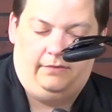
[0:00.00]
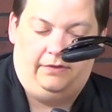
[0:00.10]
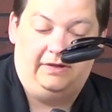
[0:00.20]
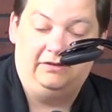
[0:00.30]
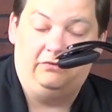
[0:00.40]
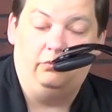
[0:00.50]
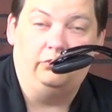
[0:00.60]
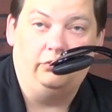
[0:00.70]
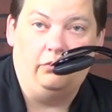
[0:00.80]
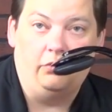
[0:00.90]
These will
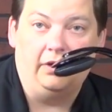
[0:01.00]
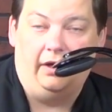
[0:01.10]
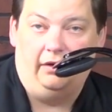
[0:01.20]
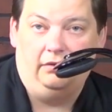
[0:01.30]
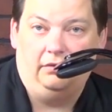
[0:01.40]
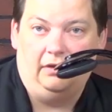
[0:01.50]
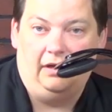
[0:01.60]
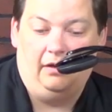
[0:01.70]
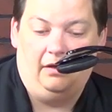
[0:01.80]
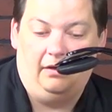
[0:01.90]
do okay.
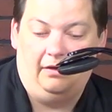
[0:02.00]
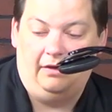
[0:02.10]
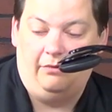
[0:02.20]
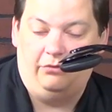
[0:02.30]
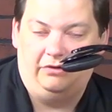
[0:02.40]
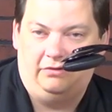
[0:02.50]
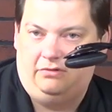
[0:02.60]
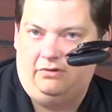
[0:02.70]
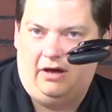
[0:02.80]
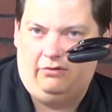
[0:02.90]
It would
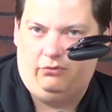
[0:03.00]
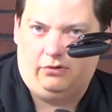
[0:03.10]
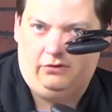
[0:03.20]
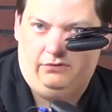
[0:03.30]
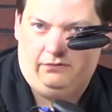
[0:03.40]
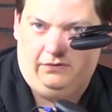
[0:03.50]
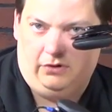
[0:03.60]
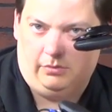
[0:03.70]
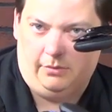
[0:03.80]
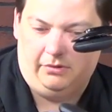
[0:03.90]
not work good for
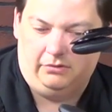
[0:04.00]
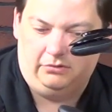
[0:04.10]
video, probably.